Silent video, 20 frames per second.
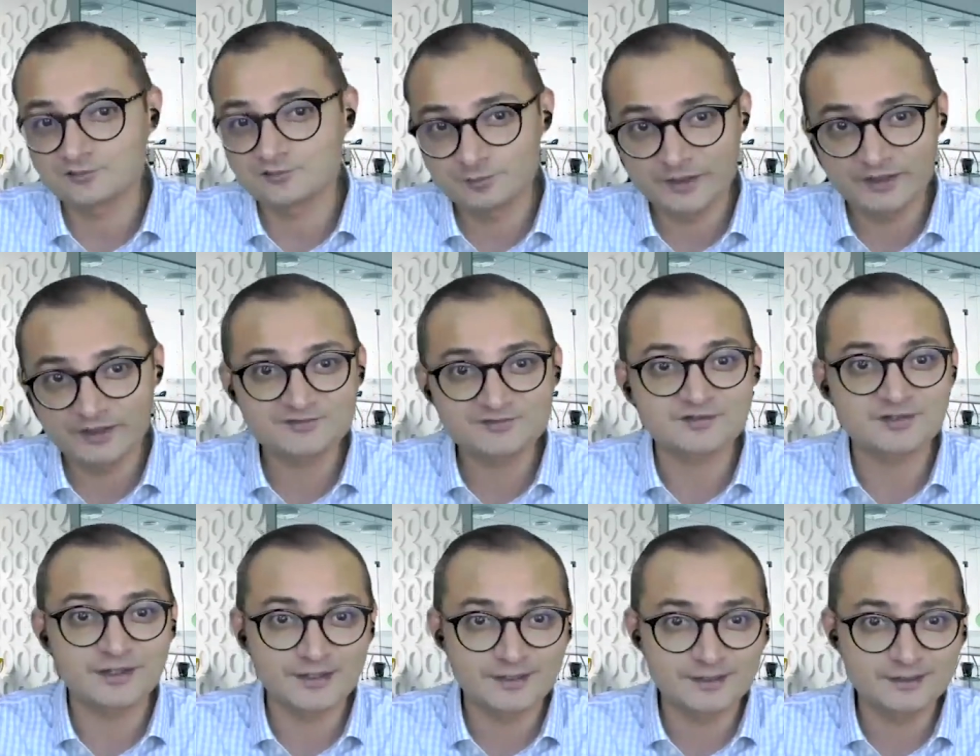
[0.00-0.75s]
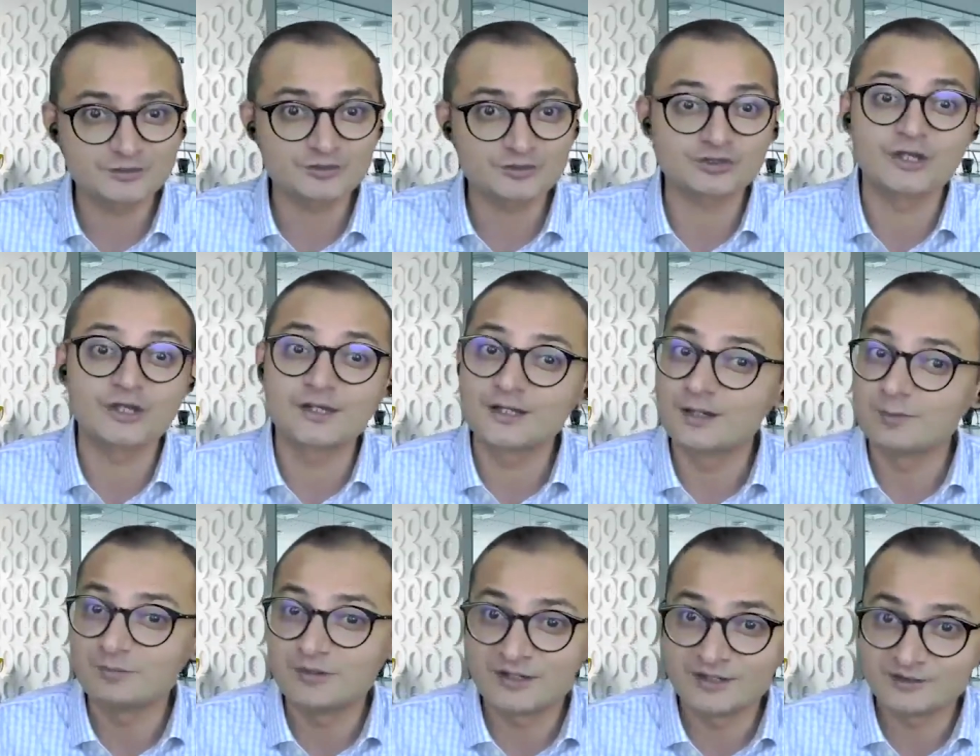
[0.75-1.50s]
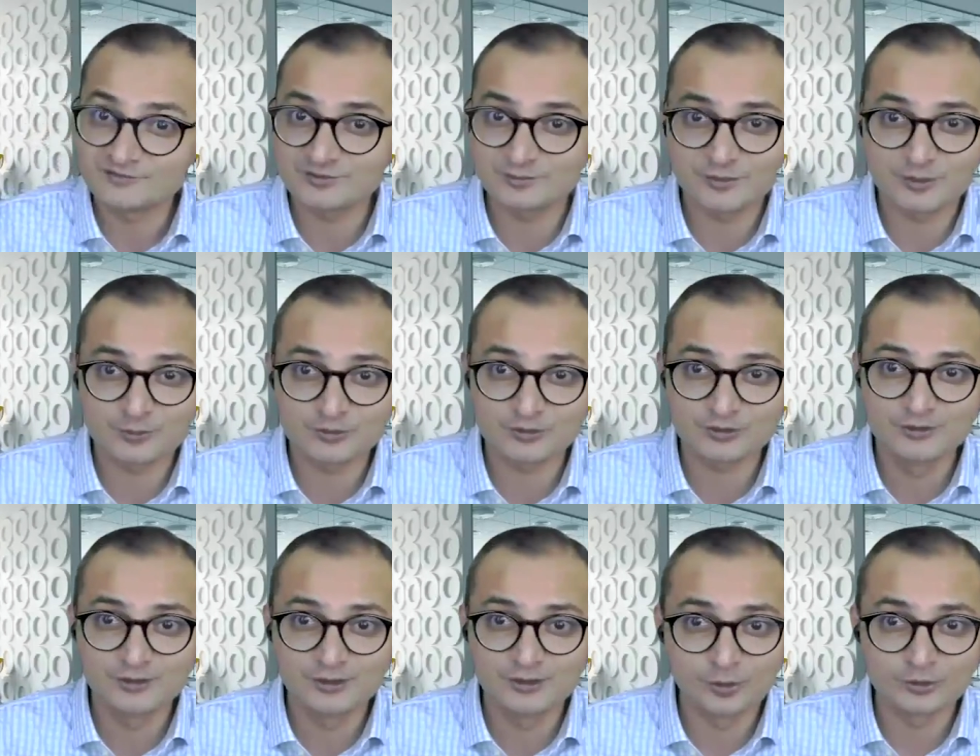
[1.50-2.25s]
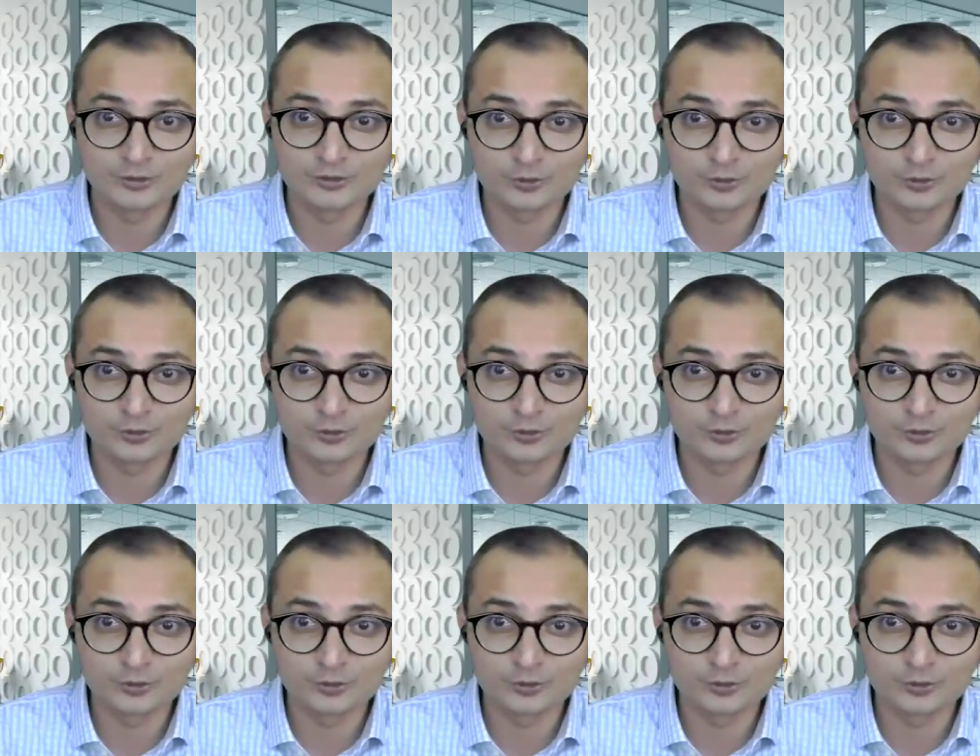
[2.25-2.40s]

aspects like sharing updates about